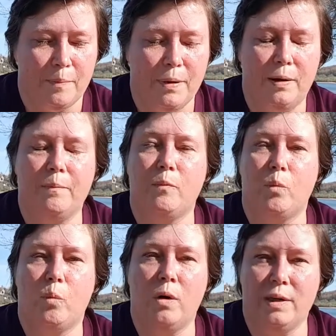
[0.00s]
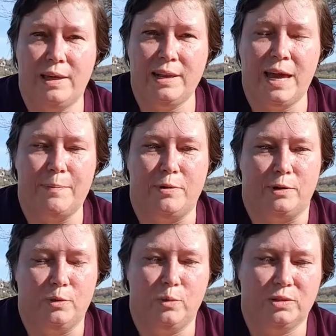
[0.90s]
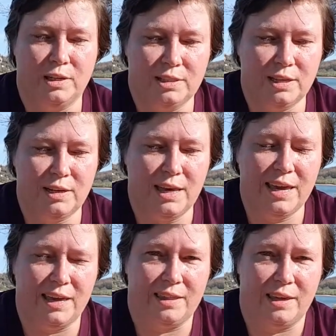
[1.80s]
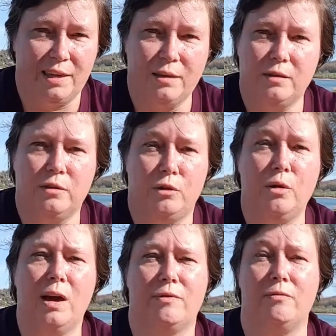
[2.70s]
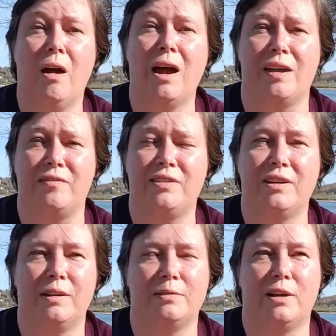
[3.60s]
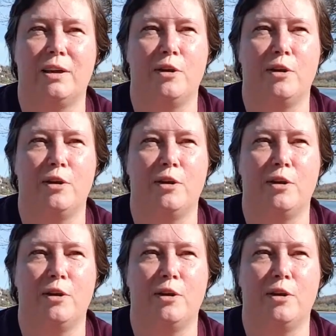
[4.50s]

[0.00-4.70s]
But what then happened was I suddenly hear "You have arrived." And I was like,